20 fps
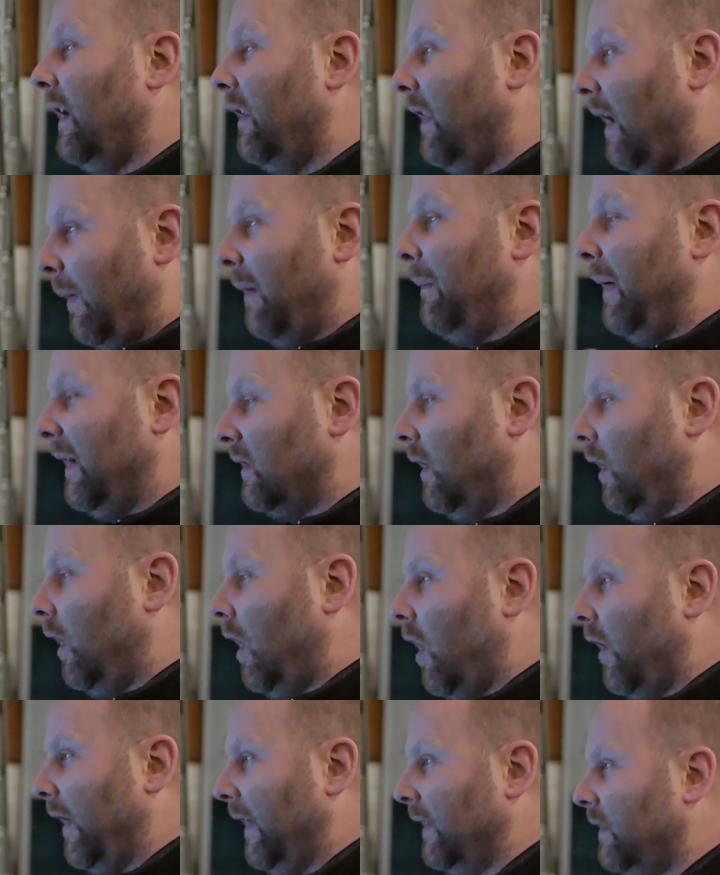That way it makes it a
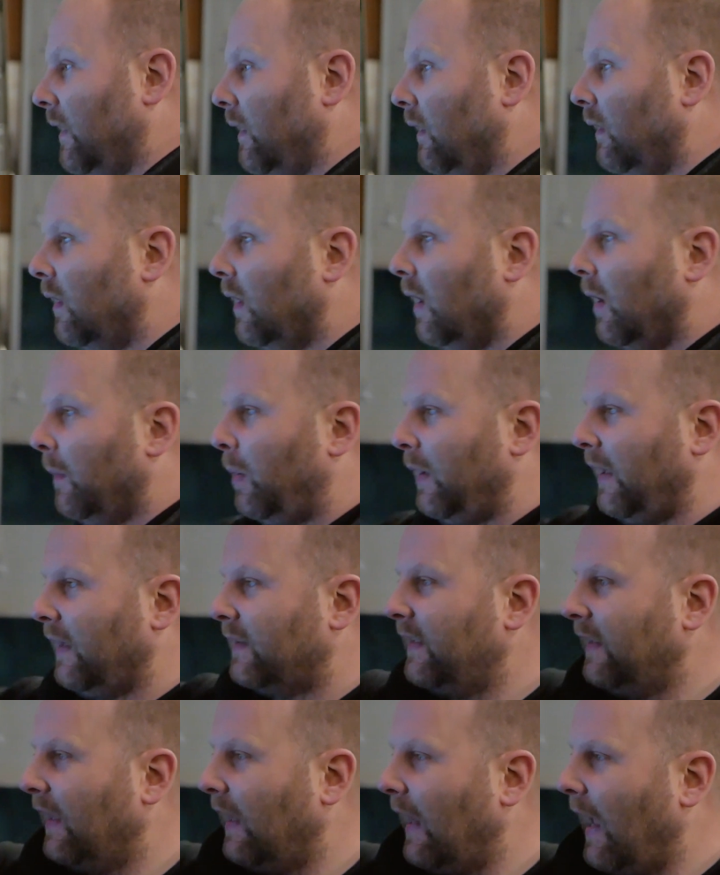lot easier. But you can
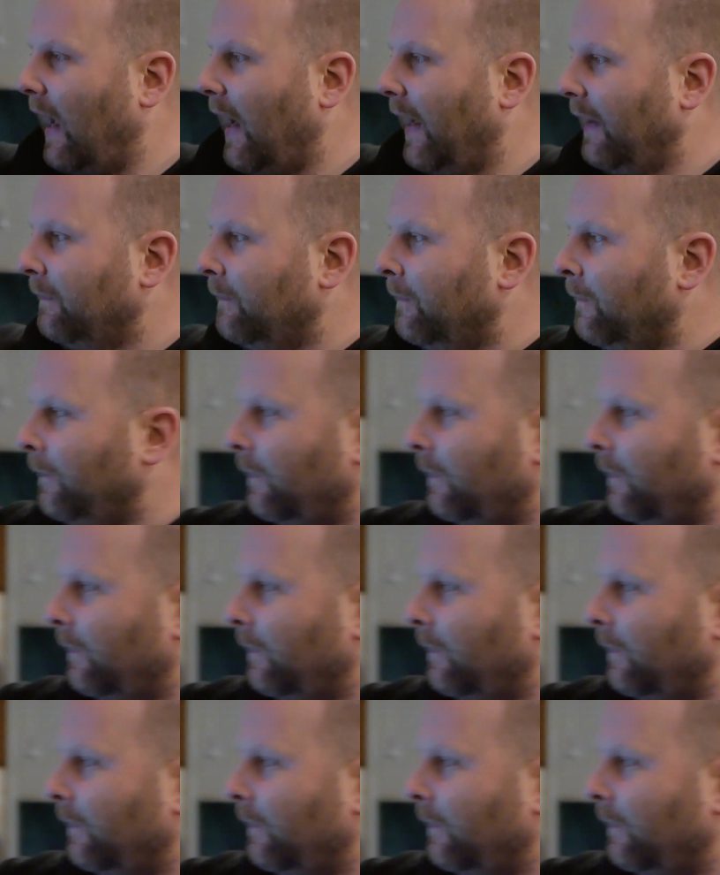see the line.